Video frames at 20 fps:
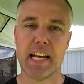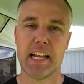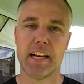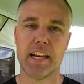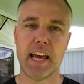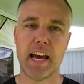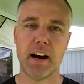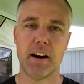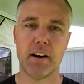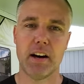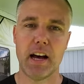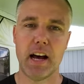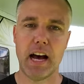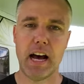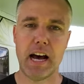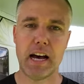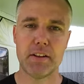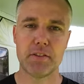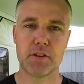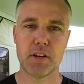Now,
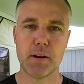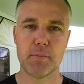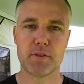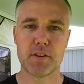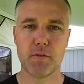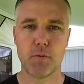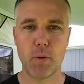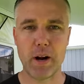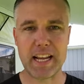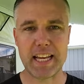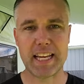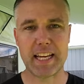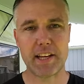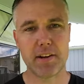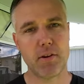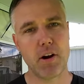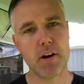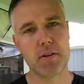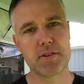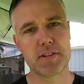uh, in terms of where to get
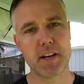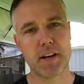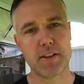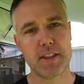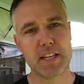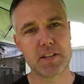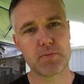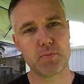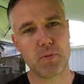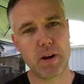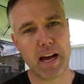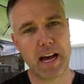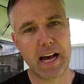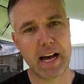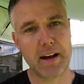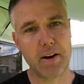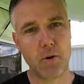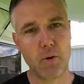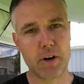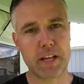your own, so this
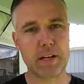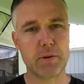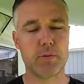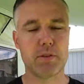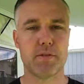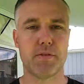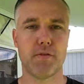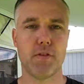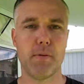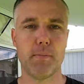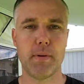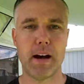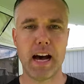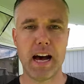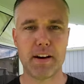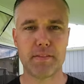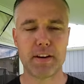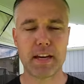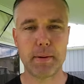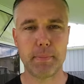uh, awning was from
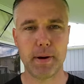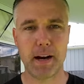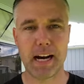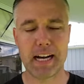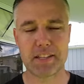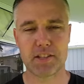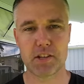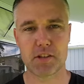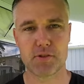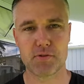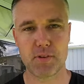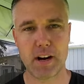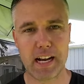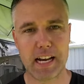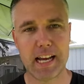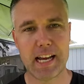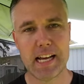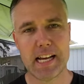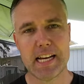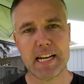R V Parts
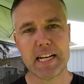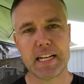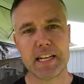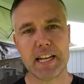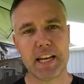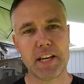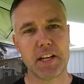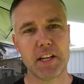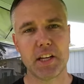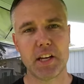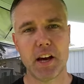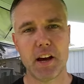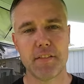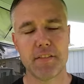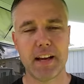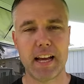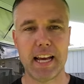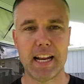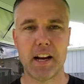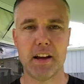Australia. Now you can go
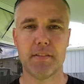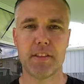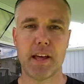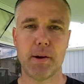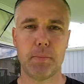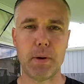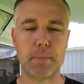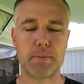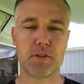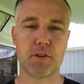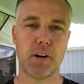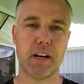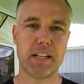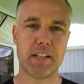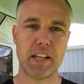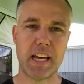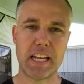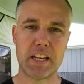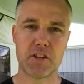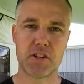over, head over their website
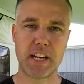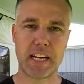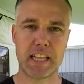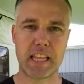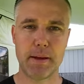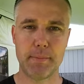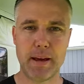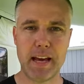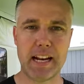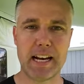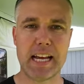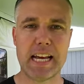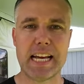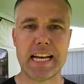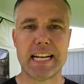and, and check them out.